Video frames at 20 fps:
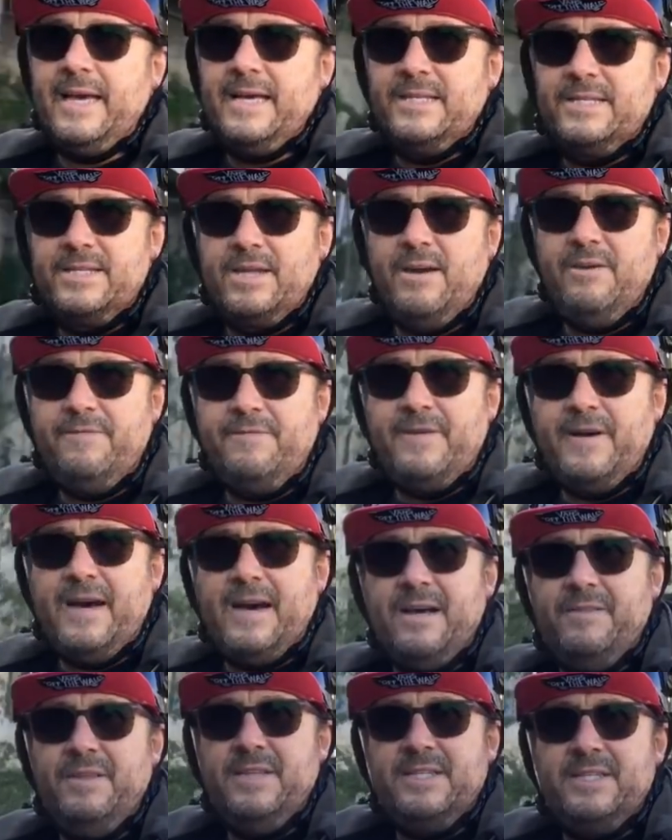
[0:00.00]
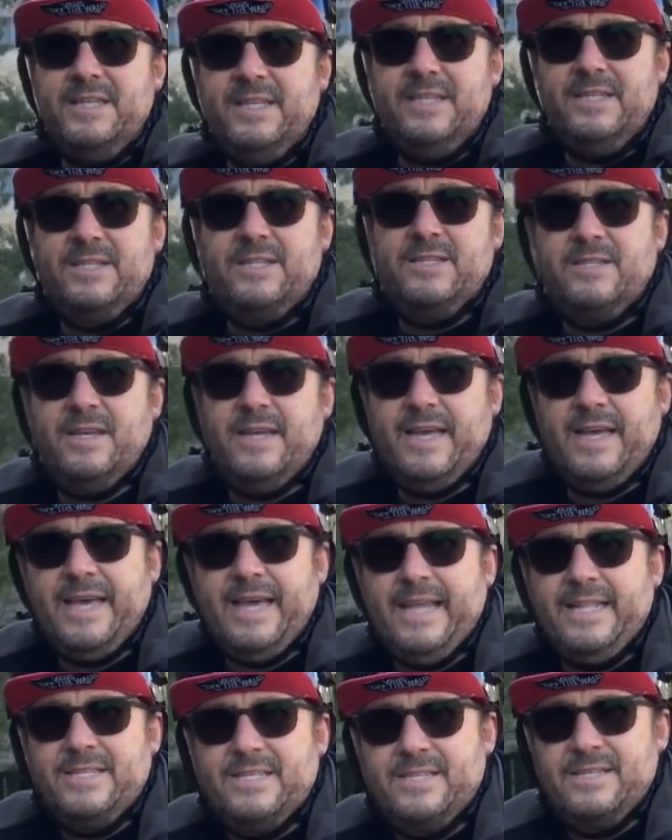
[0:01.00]
So far, this is,
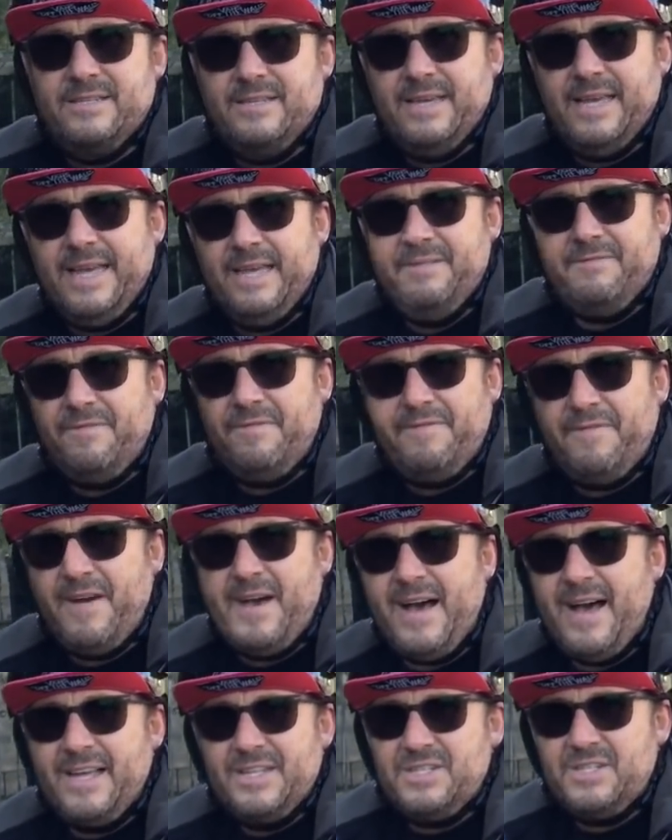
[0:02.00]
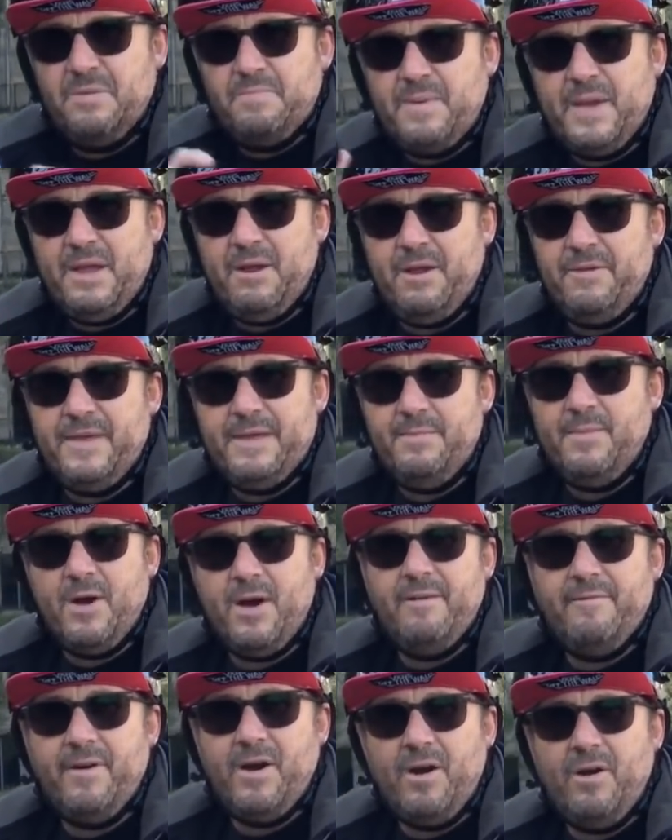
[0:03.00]
it's far superior than
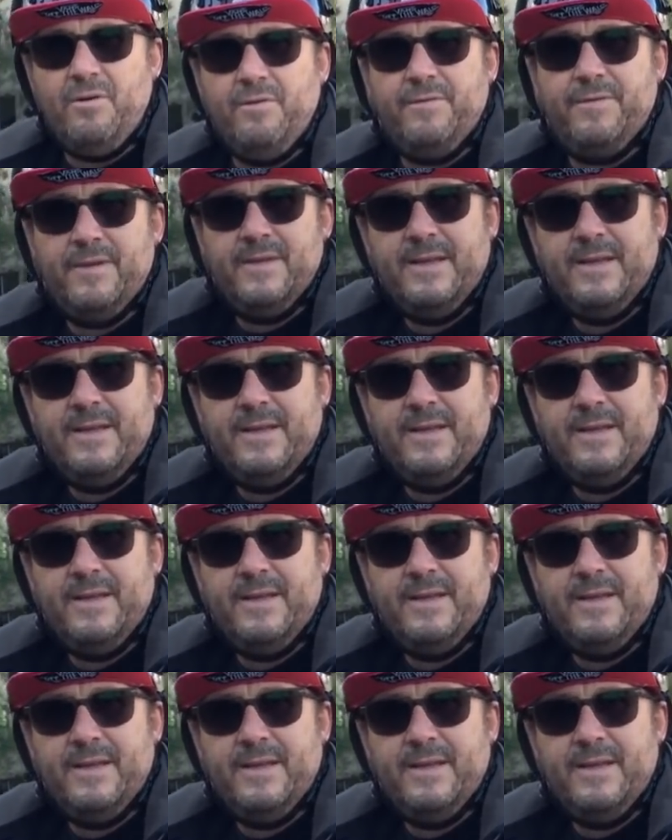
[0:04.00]
my Volt.